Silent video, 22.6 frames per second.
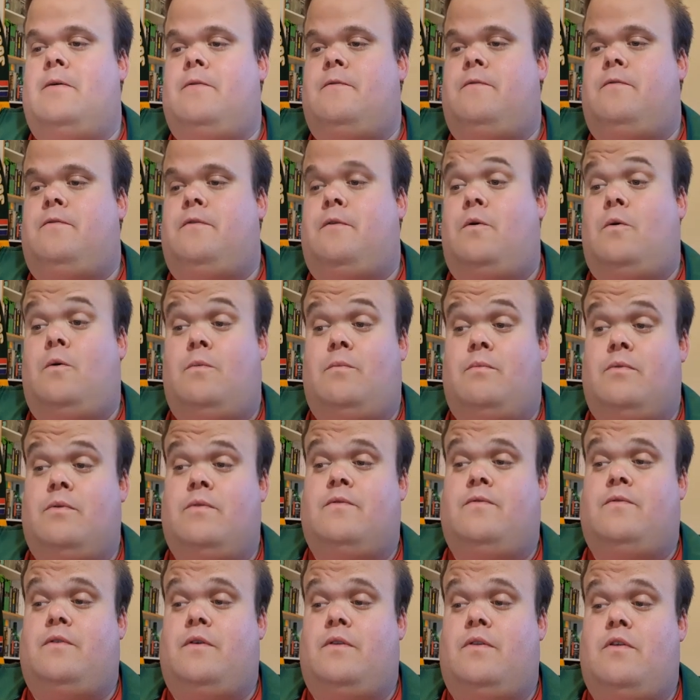form
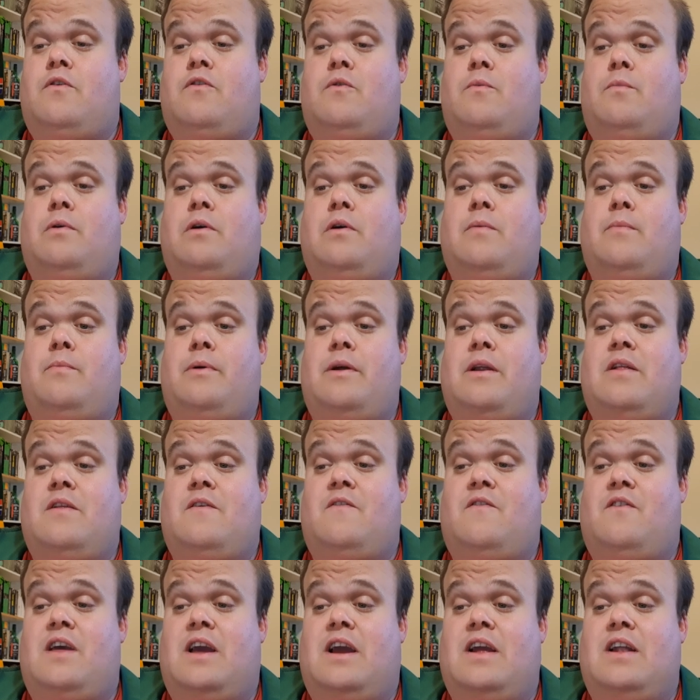for the super competitive
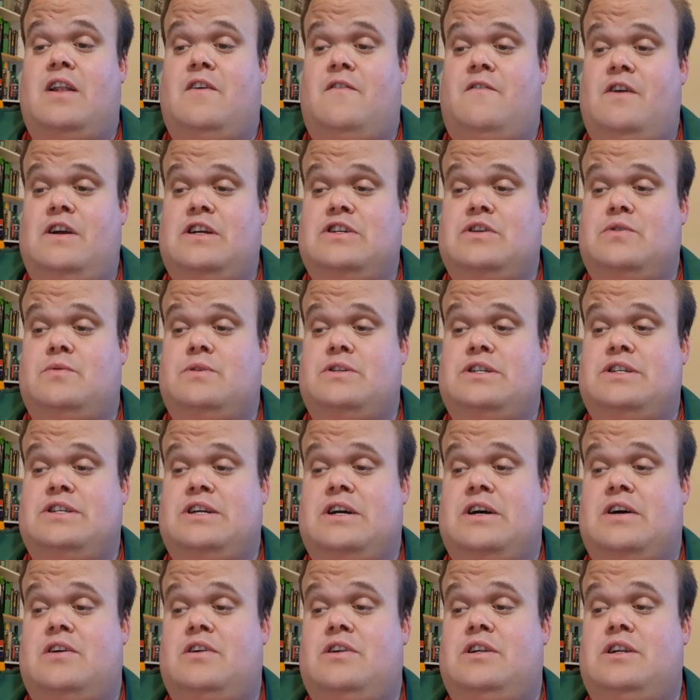second division, which is
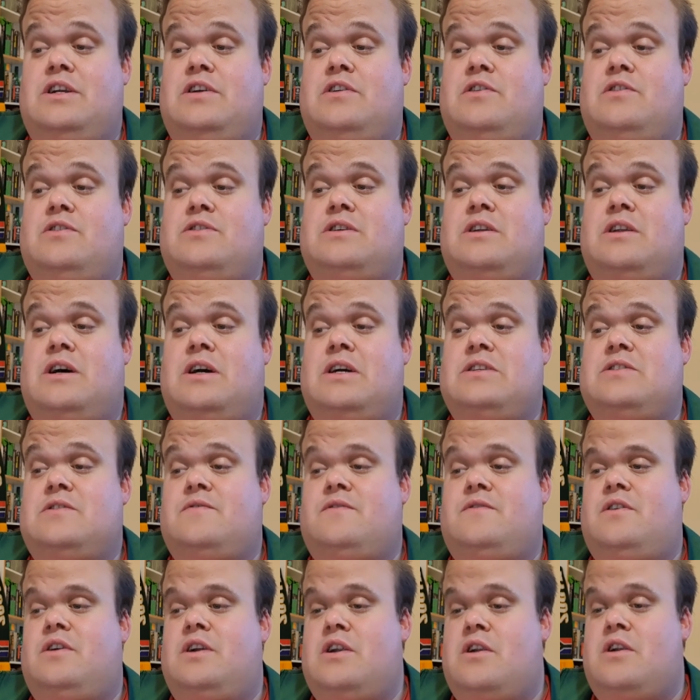currently includes the likes
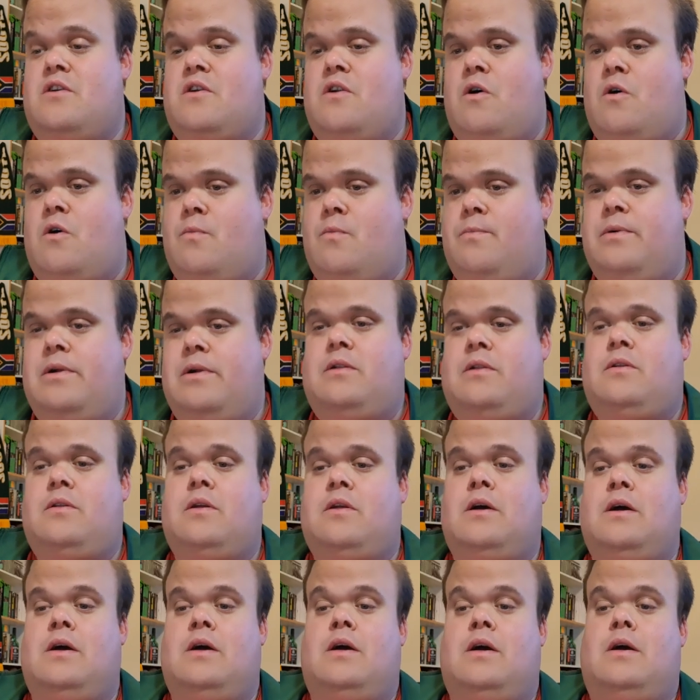of Grenoble,
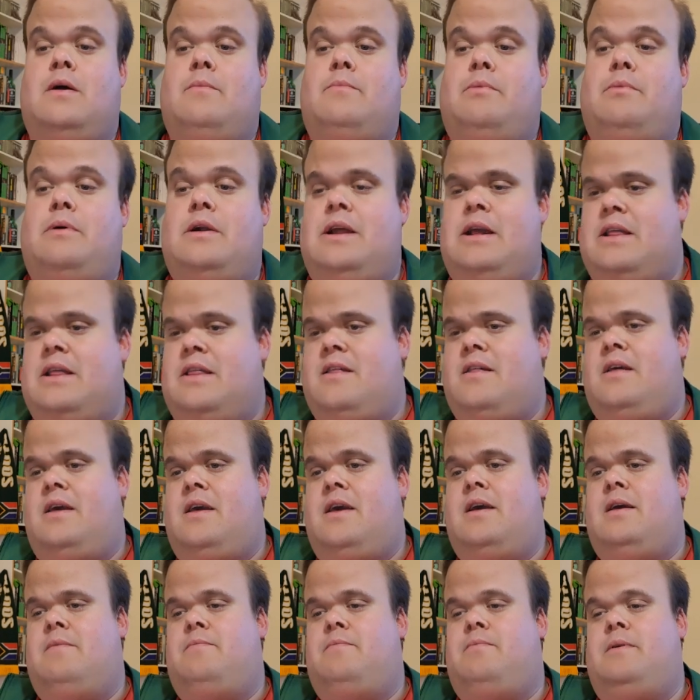
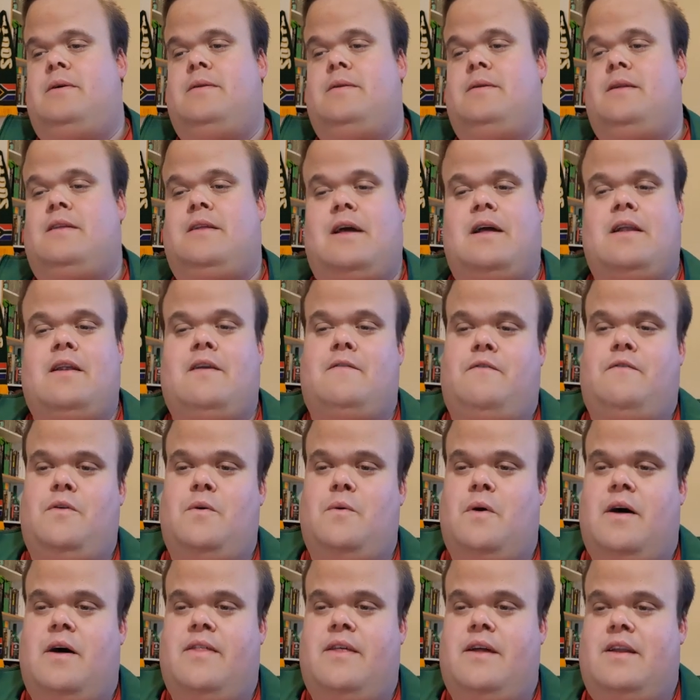Beziers, and a few
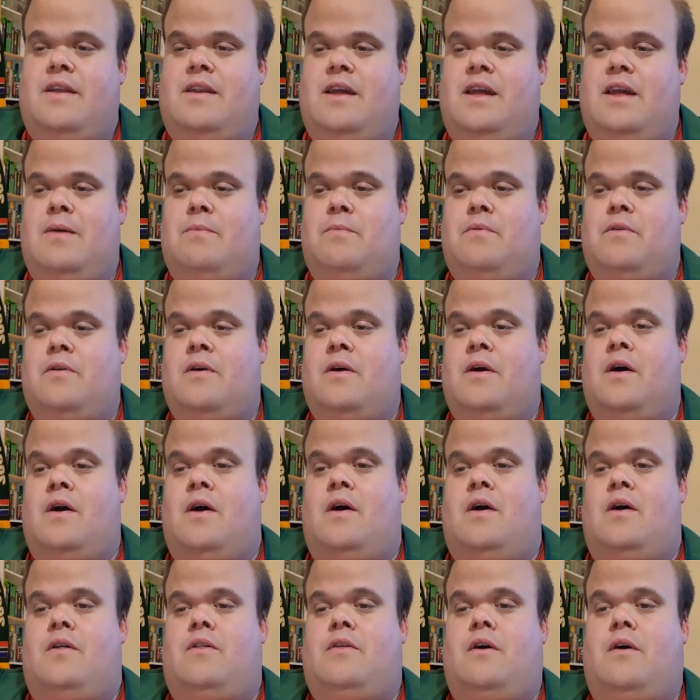other teams.
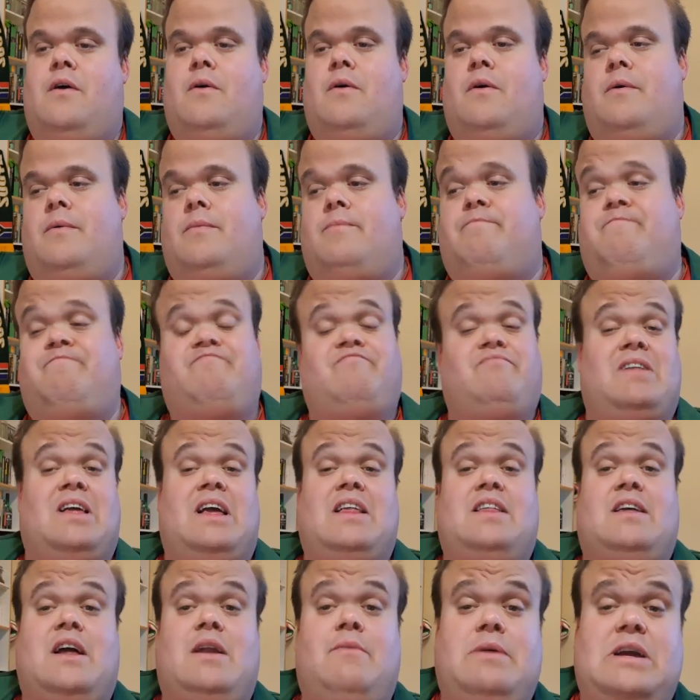So it's
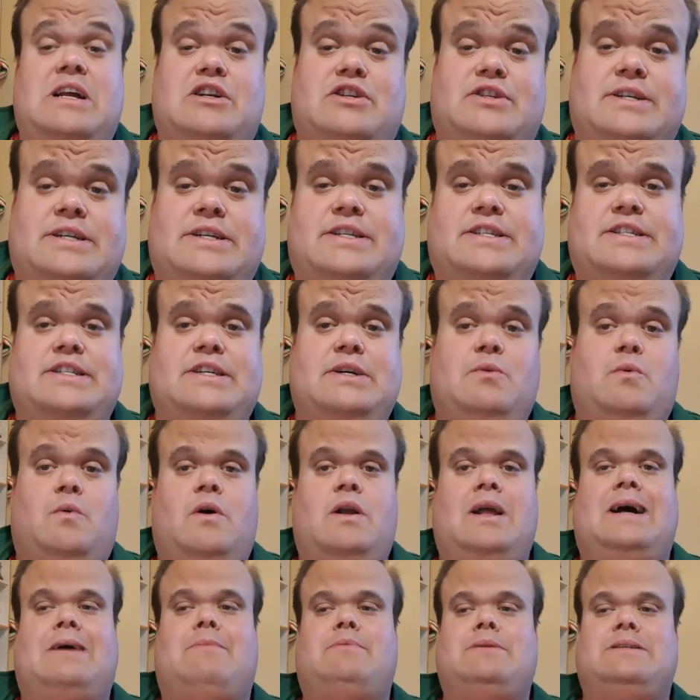going to be interesting to see what
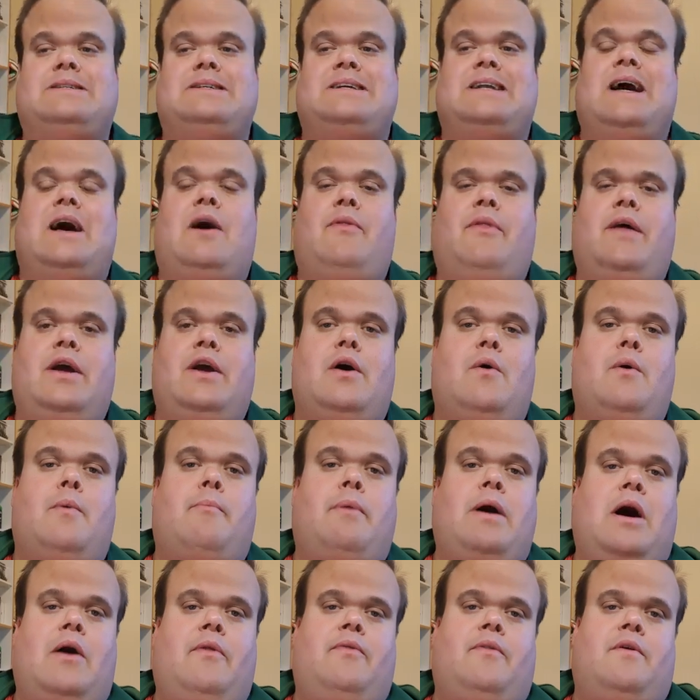happens and how they go
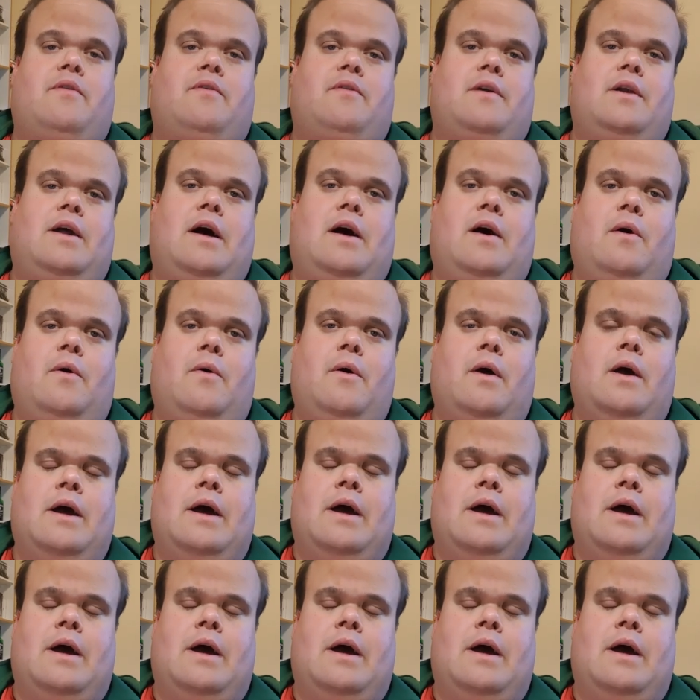about this, and how